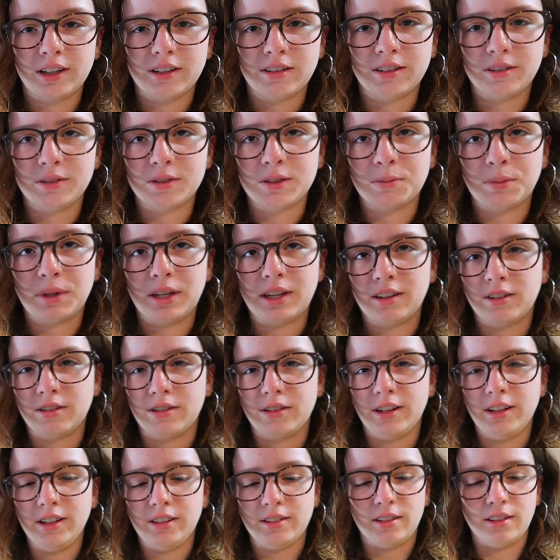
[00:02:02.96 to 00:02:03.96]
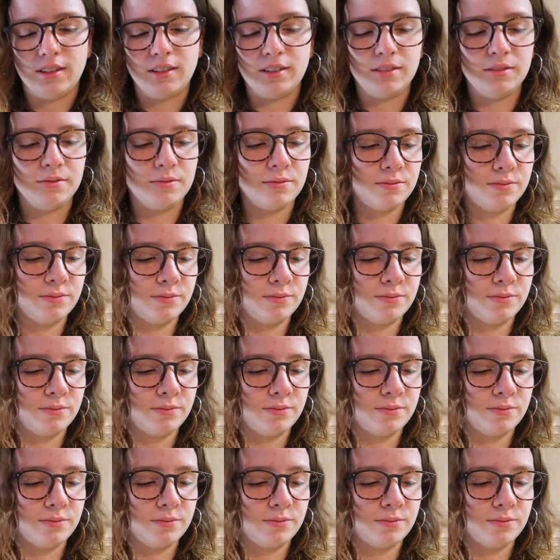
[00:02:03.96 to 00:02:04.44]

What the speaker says: I don't have to pay in credit card.